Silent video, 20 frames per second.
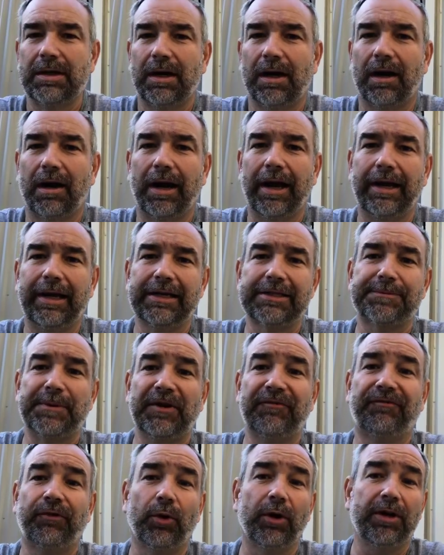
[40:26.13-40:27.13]
All right, it's
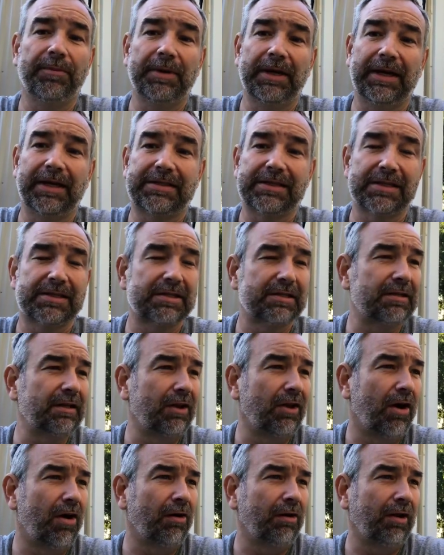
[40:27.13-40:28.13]
been 40 minutes. This is a
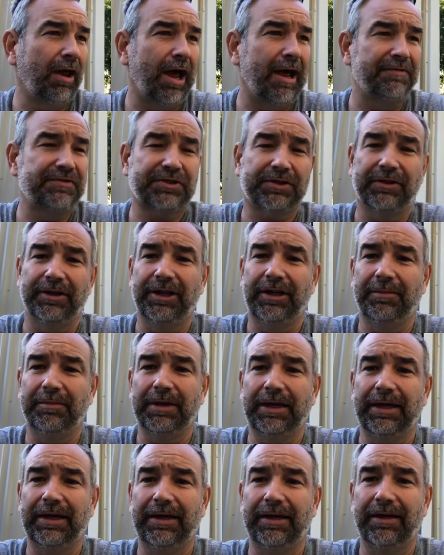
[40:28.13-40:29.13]
long live stream,
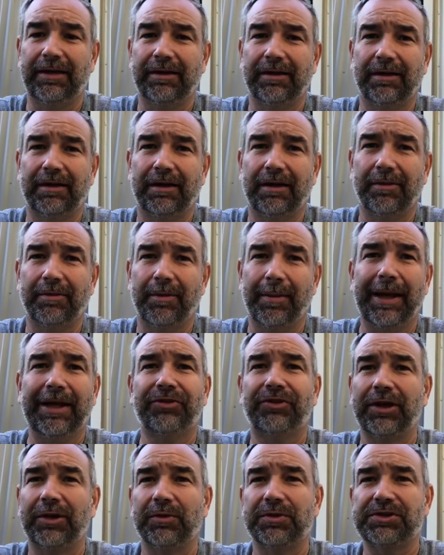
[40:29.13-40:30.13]
and the
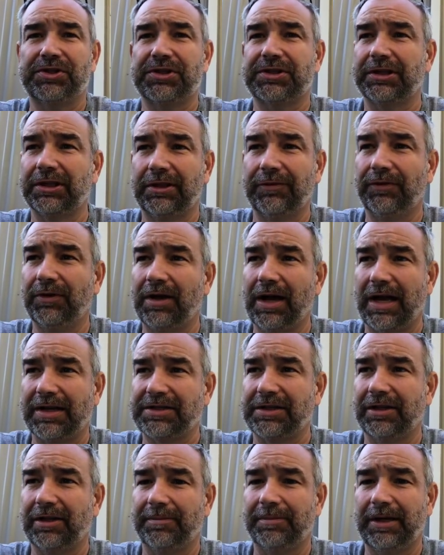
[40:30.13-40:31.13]
main thing was just to give you
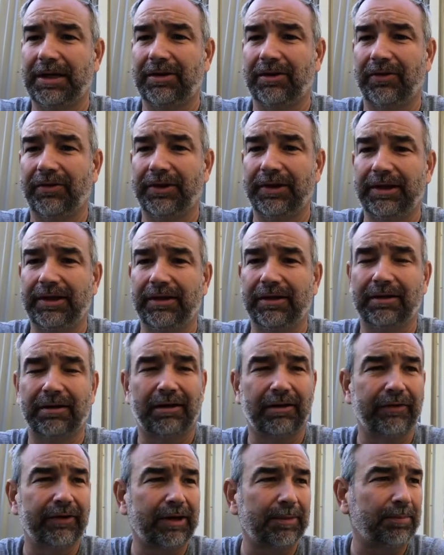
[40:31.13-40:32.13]
guys an update on
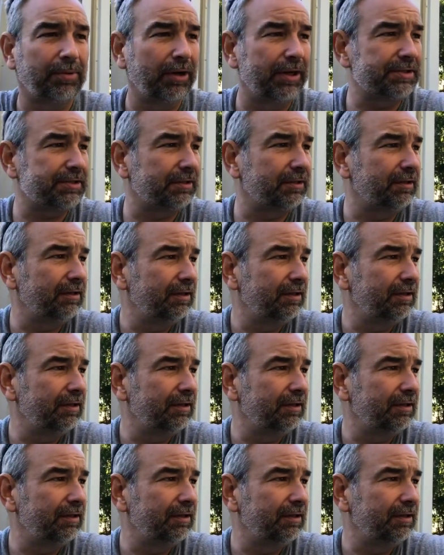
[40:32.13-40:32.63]
the compressor.